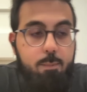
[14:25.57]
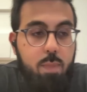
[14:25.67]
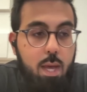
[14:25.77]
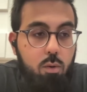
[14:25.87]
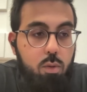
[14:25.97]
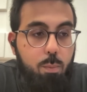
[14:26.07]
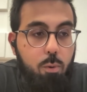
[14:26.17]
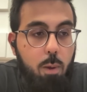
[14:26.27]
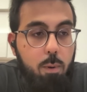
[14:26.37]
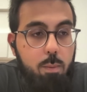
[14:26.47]
Now, the
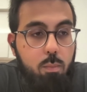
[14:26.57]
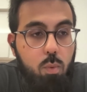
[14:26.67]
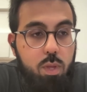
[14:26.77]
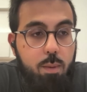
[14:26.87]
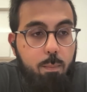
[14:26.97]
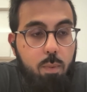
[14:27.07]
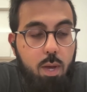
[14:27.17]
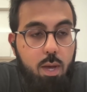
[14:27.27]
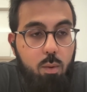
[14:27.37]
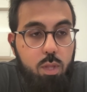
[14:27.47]
problem with a uh,